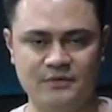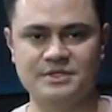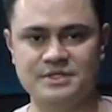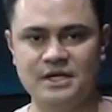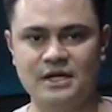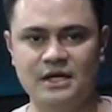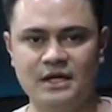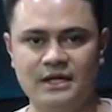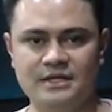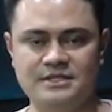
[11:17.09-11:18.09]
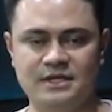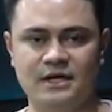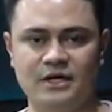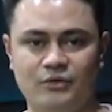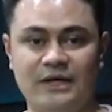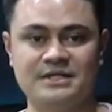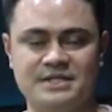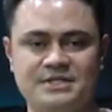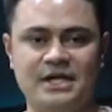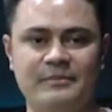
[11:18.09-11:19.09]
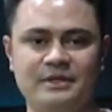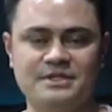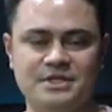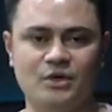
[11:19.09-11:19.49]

And that was his greatest assignment.